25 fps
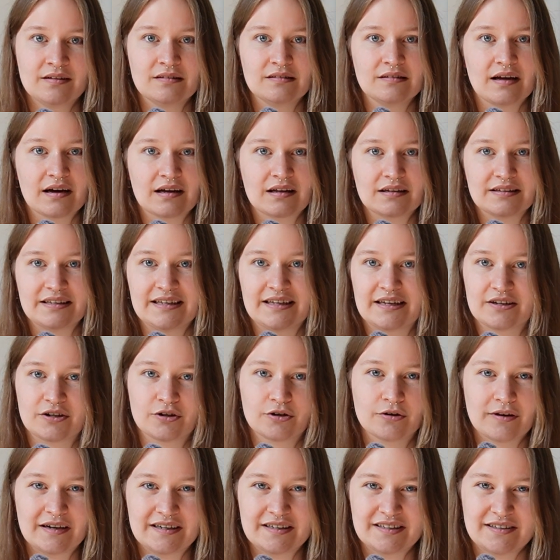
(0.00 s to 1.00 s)
luckily it
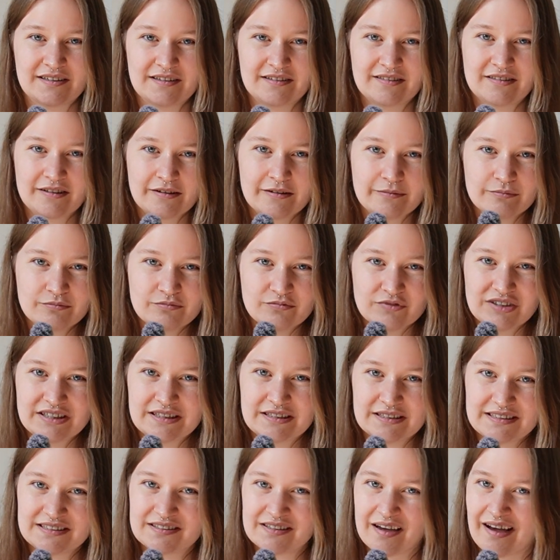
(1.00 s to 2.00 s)
credited them
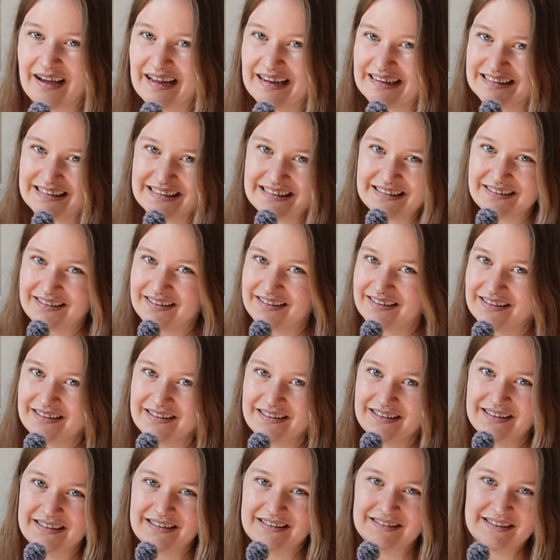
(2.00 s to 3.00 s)
really tiny,
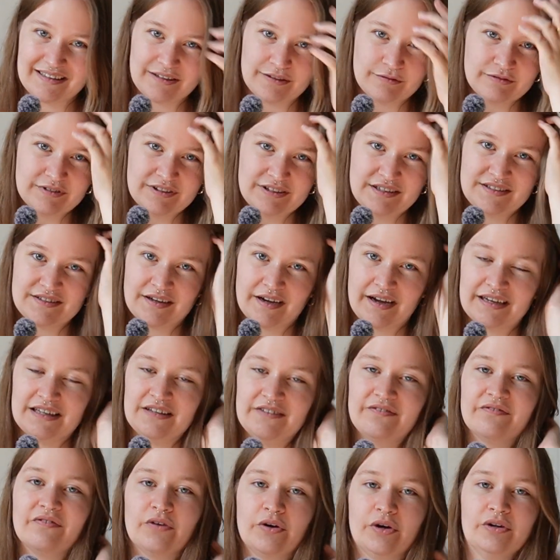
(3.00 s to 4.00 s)
in like really
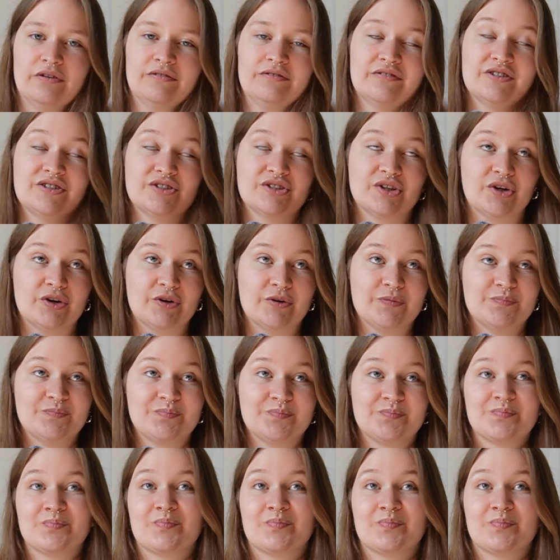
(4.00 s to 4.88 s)
tiny font. So